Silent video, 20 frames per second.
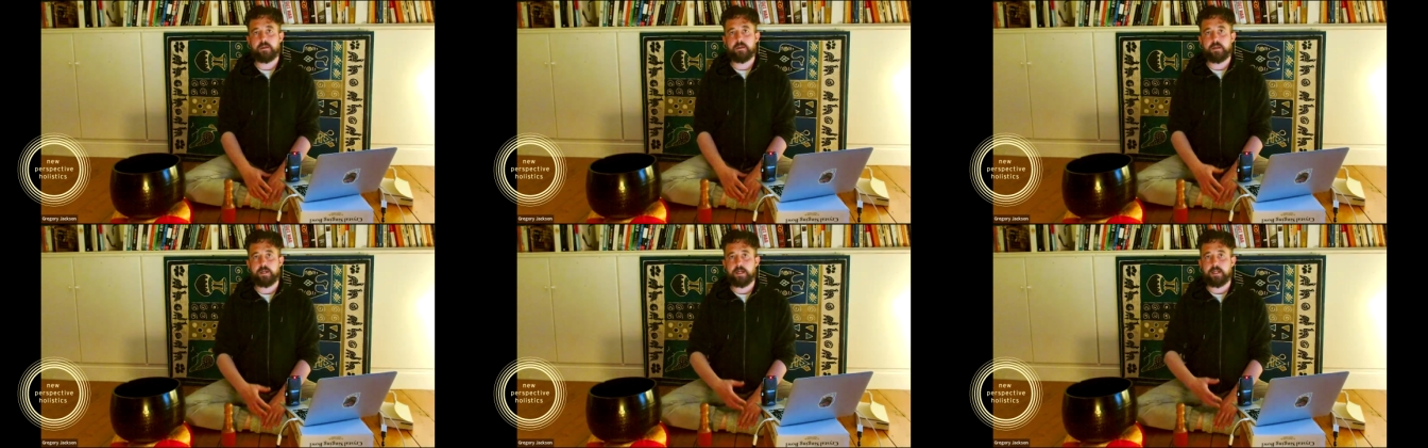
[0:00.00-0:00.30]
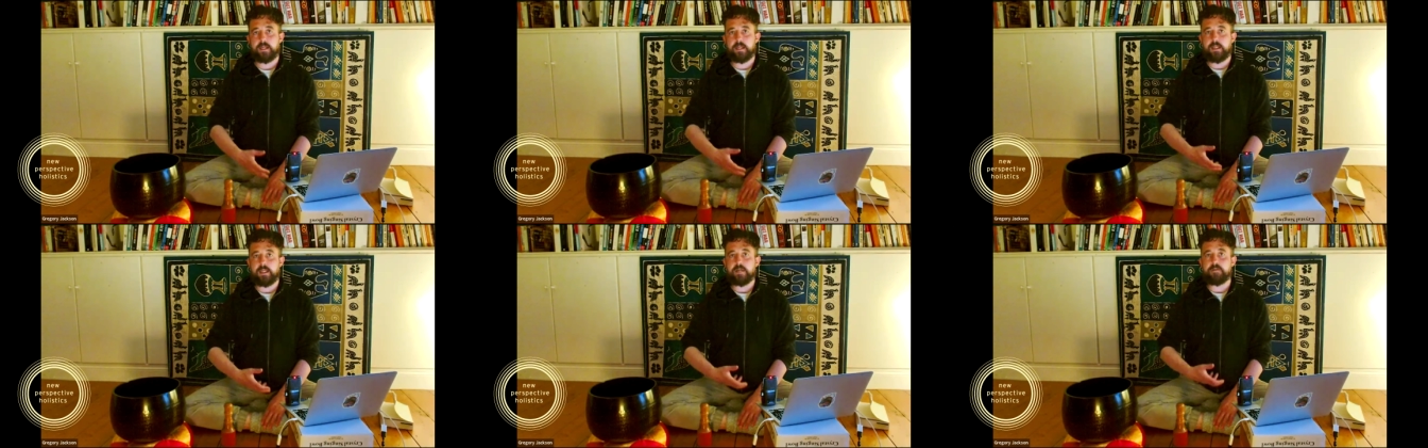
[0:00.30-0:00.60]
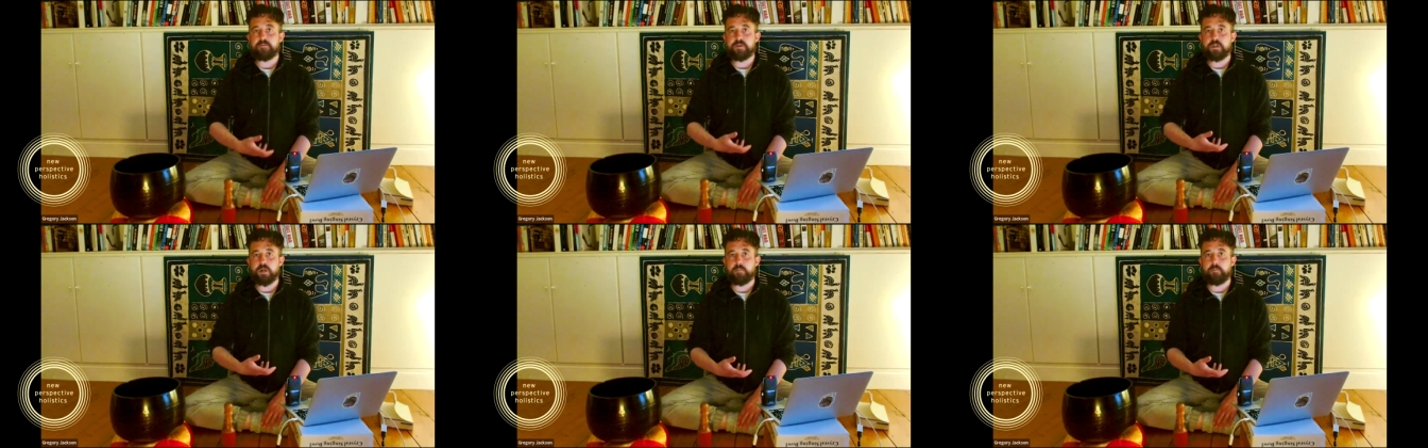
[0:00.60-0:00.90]
and
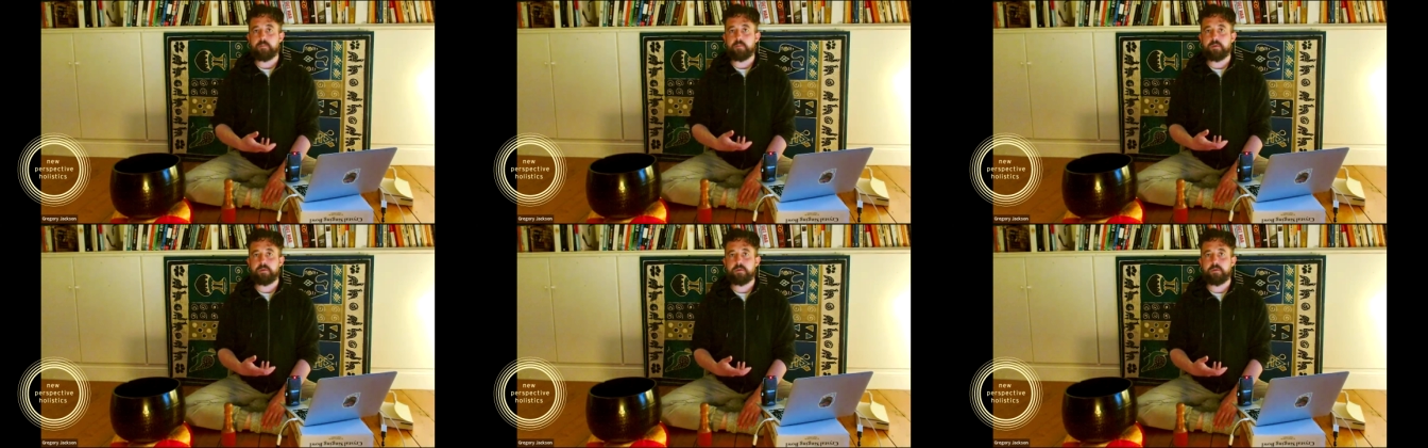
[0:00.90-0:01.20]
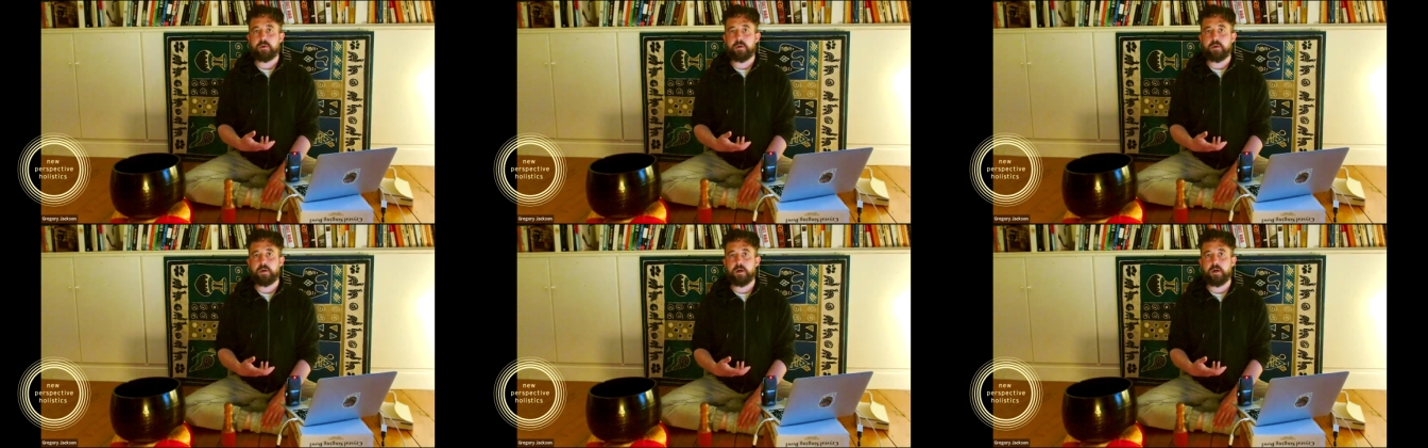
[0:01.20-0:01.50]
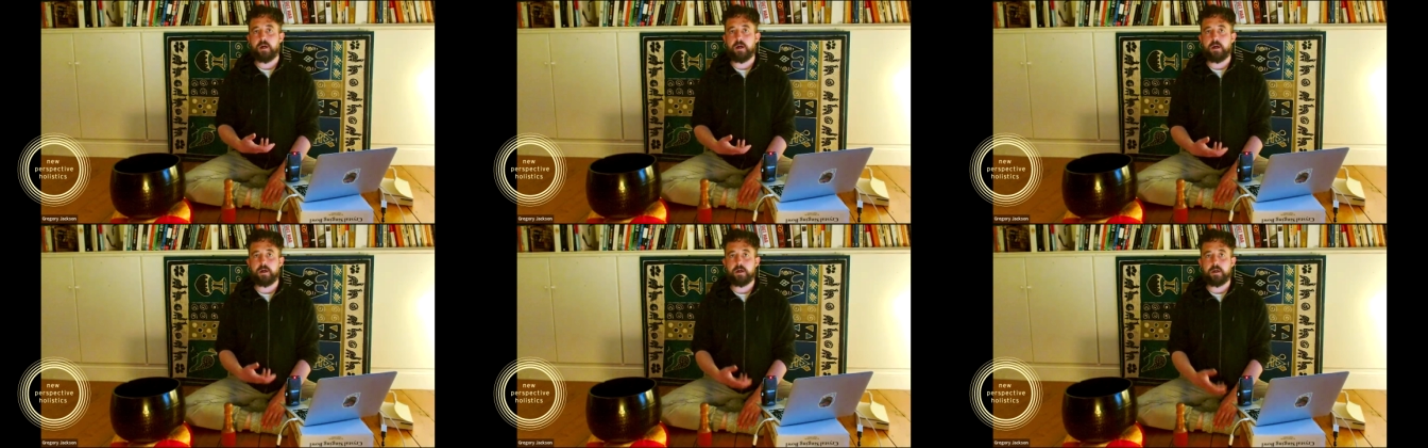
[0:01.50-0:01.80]
lift up
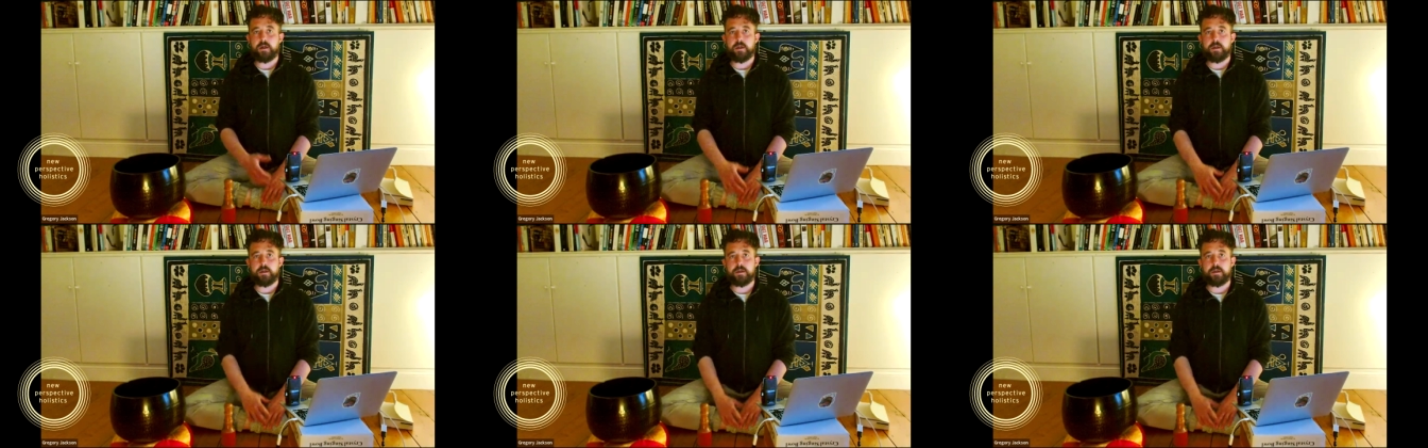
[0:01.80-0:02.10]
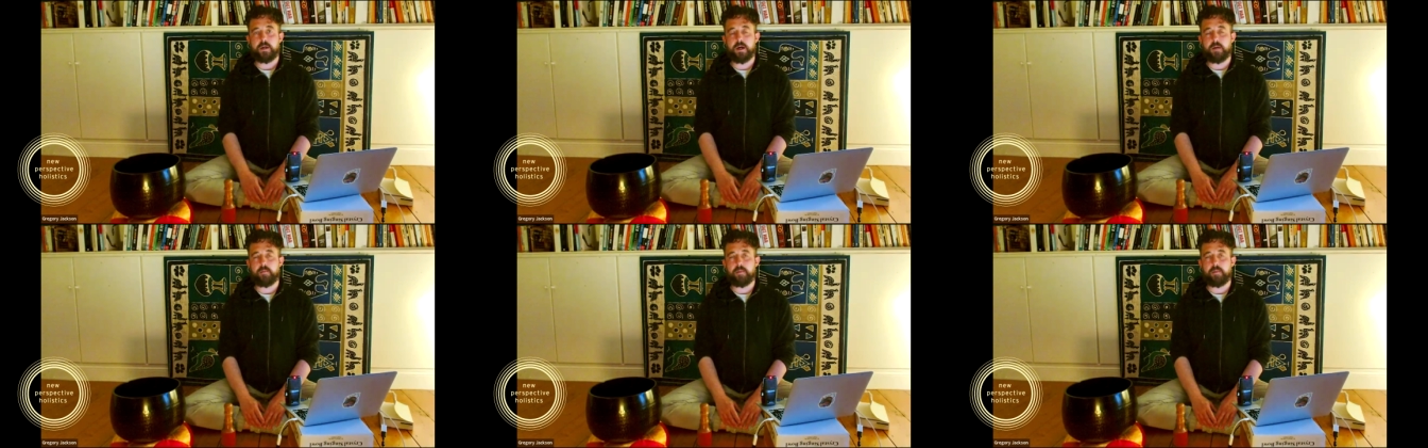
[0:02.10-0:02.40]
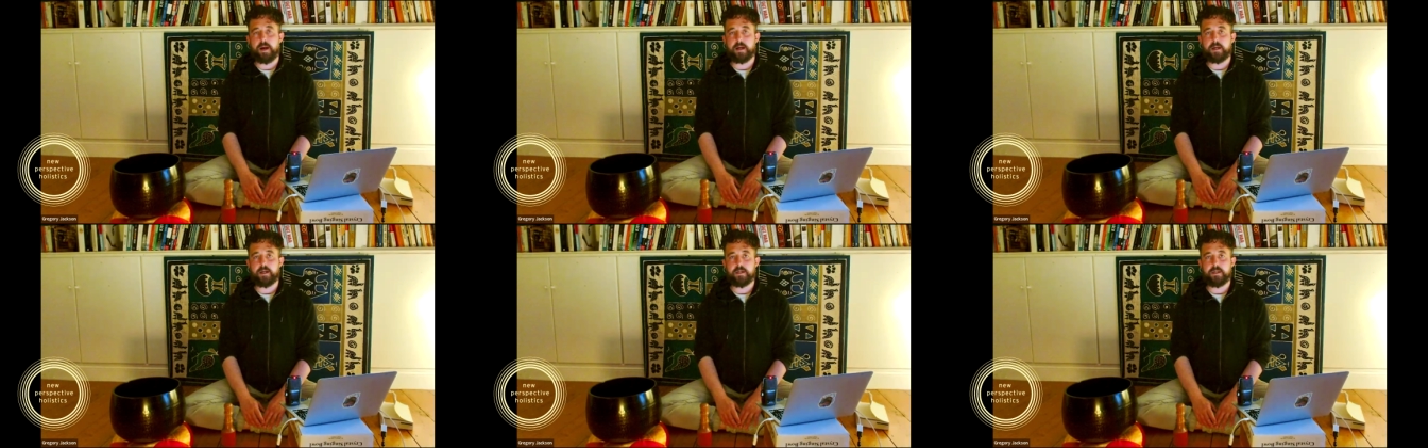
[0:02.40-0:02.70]
our
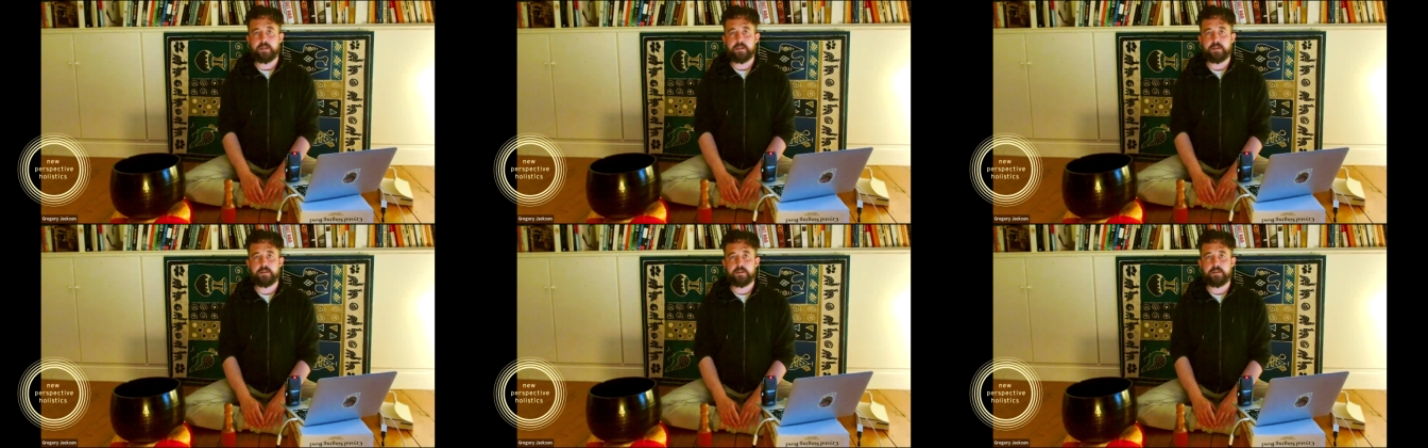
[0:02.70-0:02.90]
back,